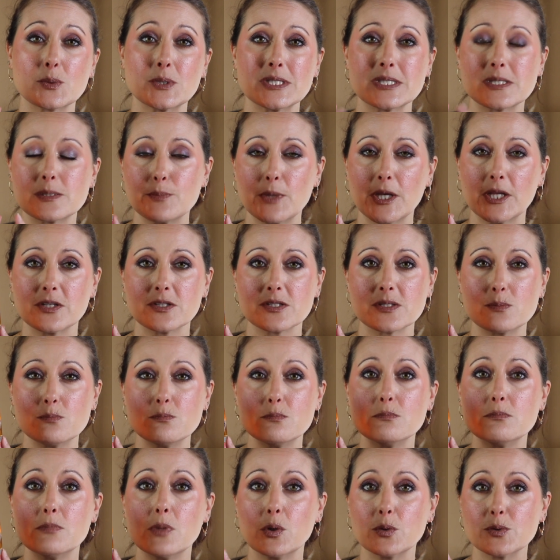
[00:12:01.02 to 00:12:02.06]
one smells
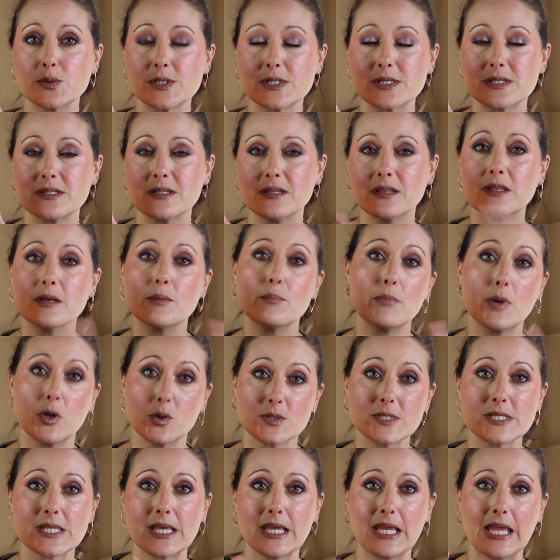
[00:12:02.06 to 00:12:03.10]
most the
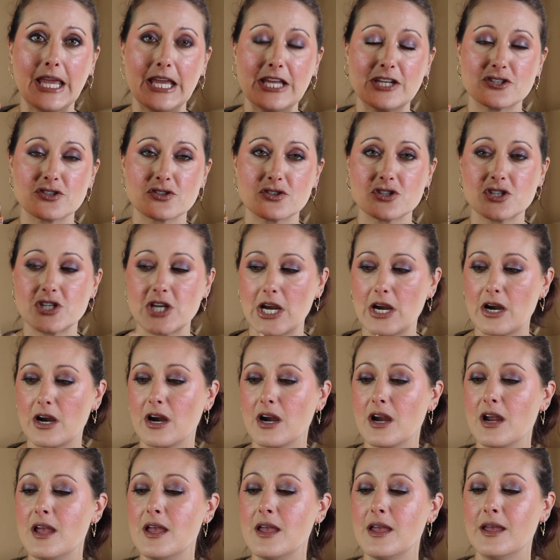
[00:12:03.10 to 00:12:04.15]
most like Angel
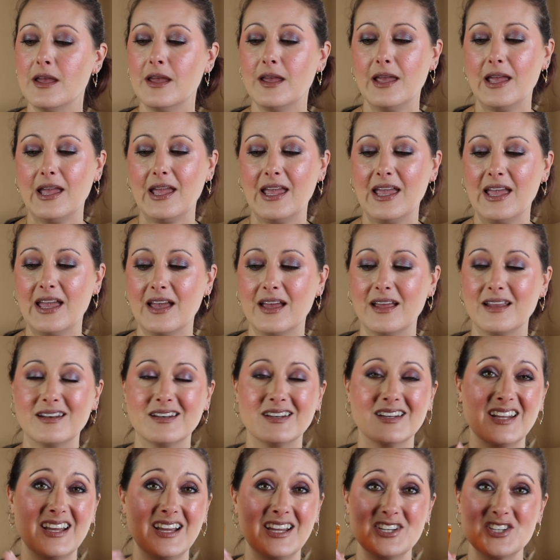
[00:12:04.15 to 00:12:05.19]
Share
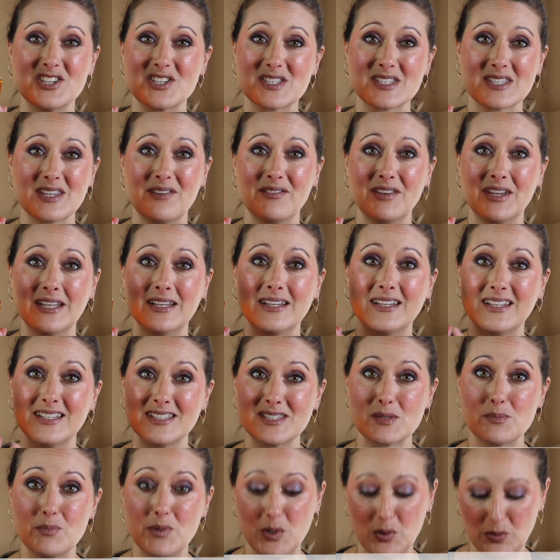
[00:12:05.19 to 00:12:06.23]
and I just love it.
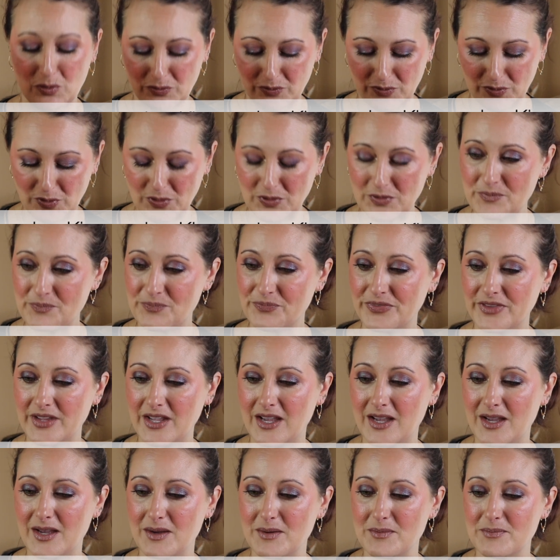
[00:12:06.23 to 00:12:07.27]
It's beautiful.
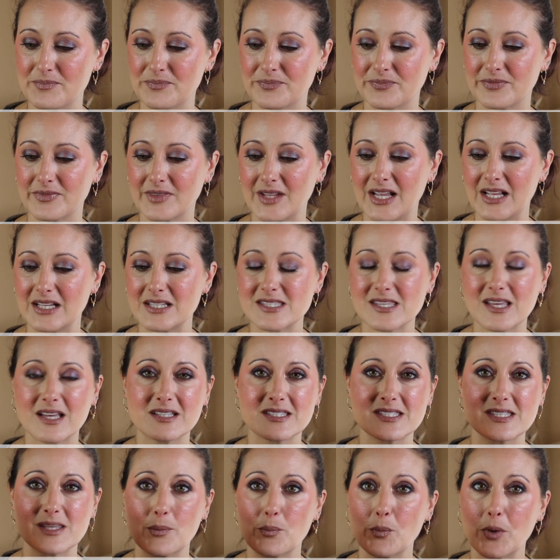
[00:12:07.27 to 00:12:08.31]
Um, I saw
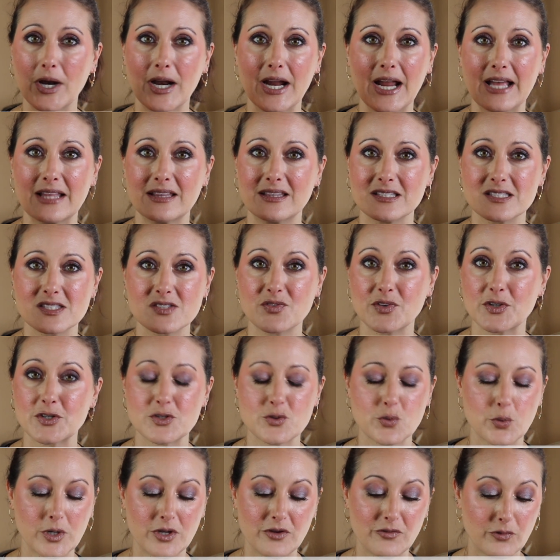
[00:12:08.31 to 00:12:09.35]
somewhere had this for
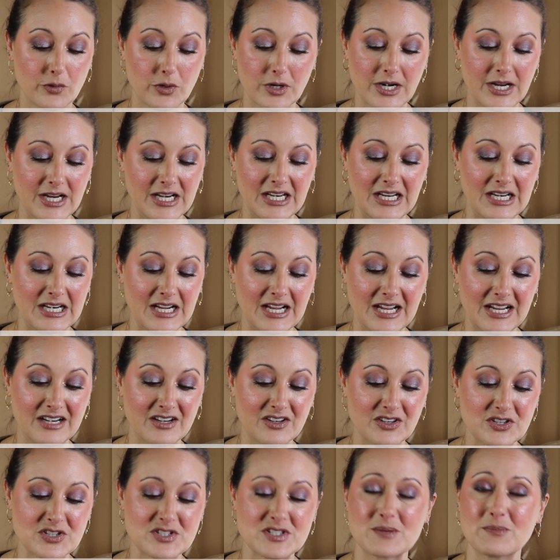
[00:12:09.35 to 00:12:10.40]

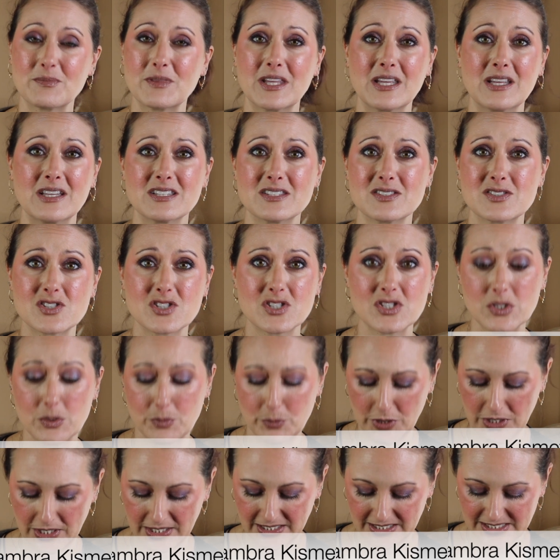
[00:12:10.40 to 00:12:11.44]
$24.99 or something
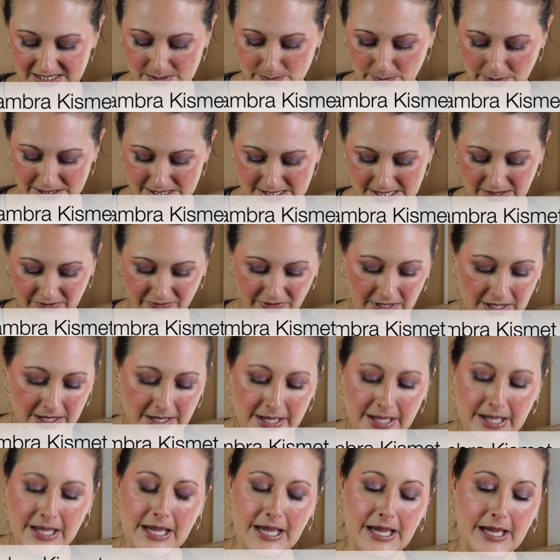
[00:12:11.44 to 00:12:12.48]
super inexpensive.
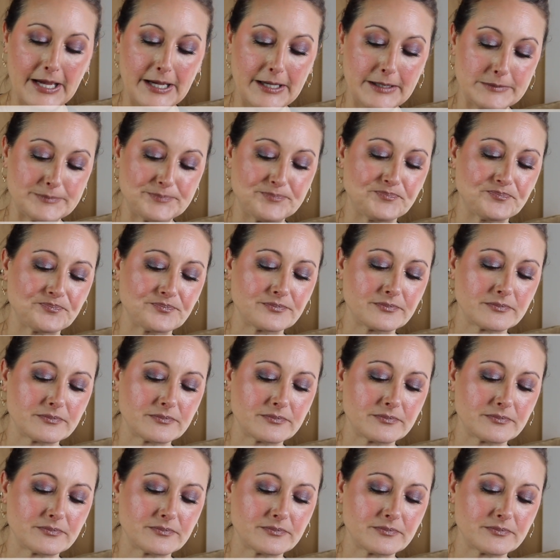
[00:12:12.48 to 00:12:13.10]
Um,